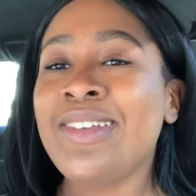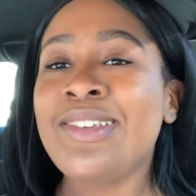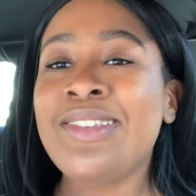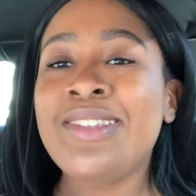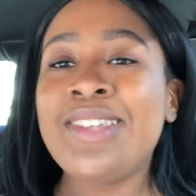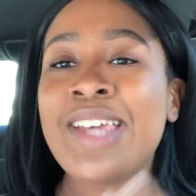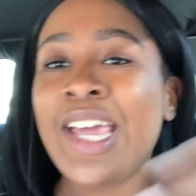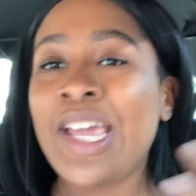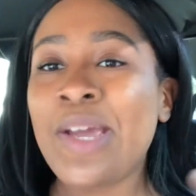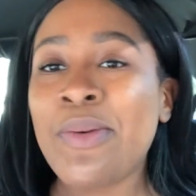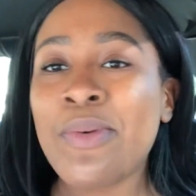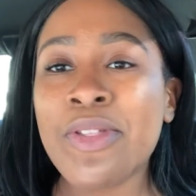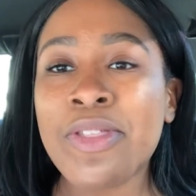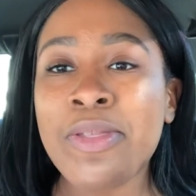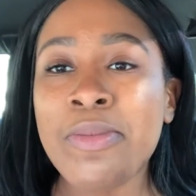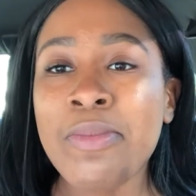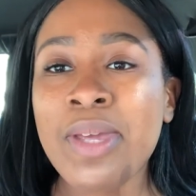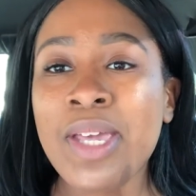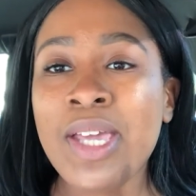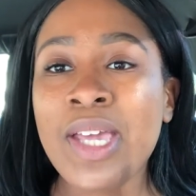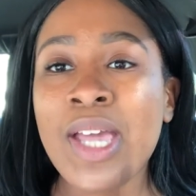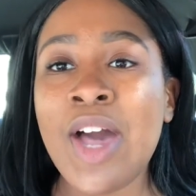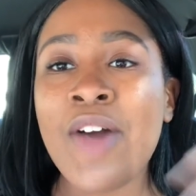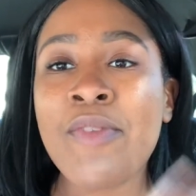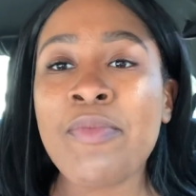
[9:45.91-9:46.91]
day with
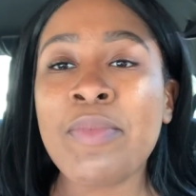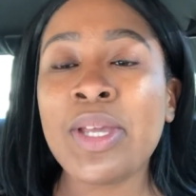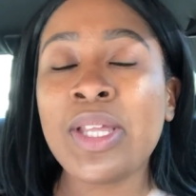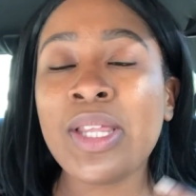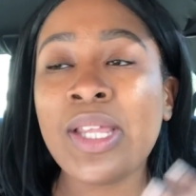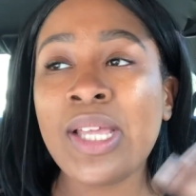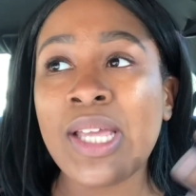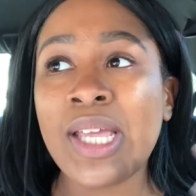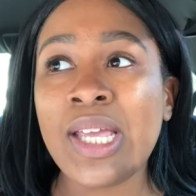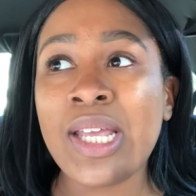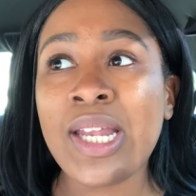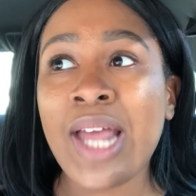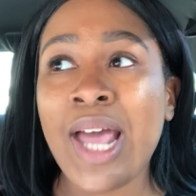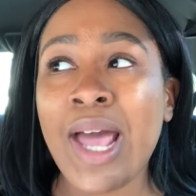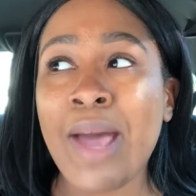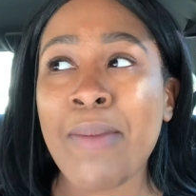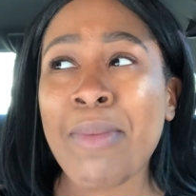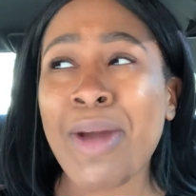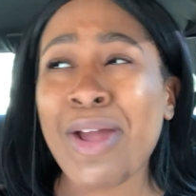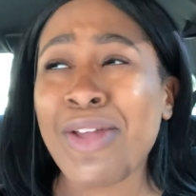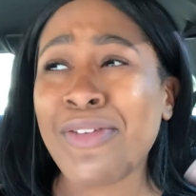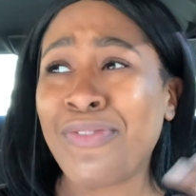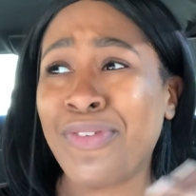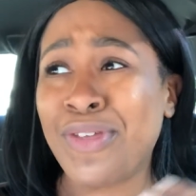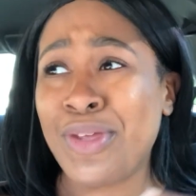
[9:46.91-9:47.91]
me of me looking at
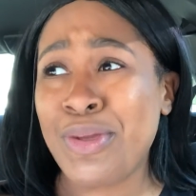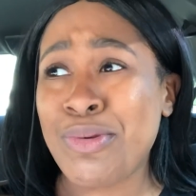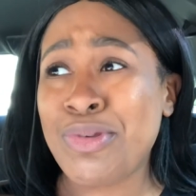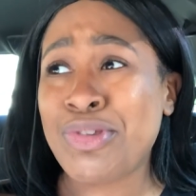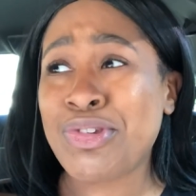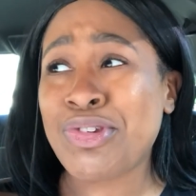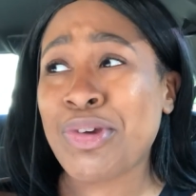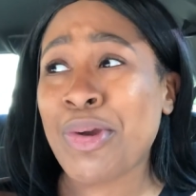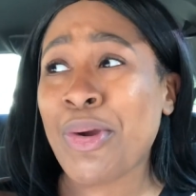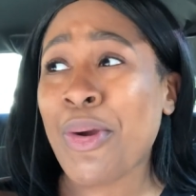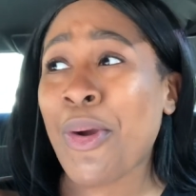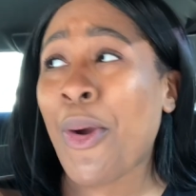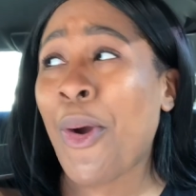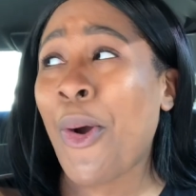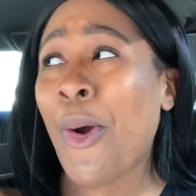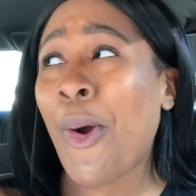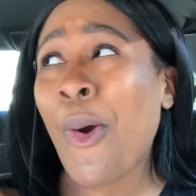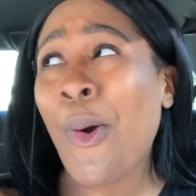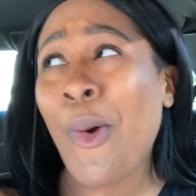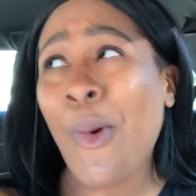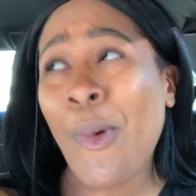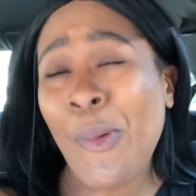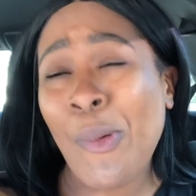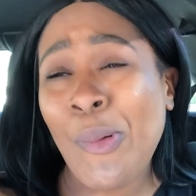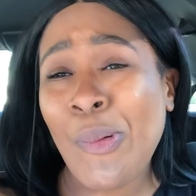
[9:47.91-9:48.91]
my future
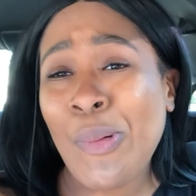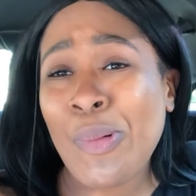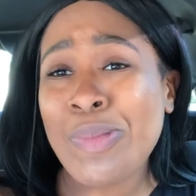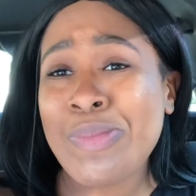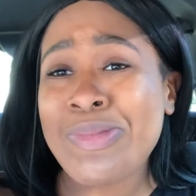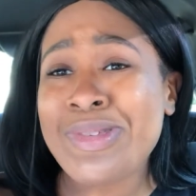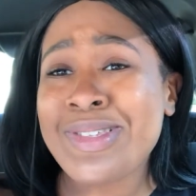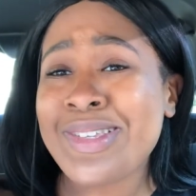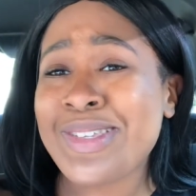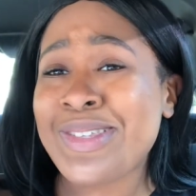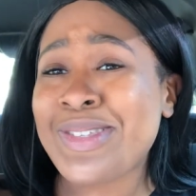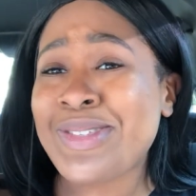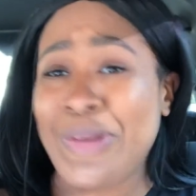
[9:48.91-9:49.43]
homes.